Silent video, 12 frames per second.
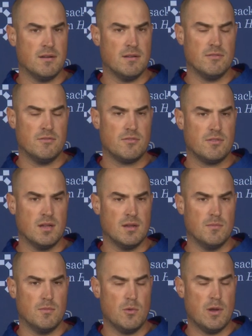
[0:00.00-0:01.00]
Of
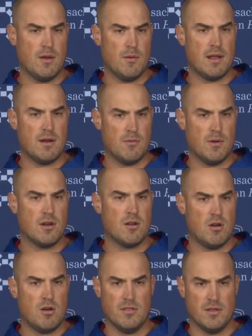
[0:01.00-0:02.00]
um, we had, we had a run
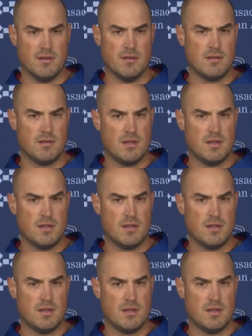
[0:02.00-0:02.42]
call, and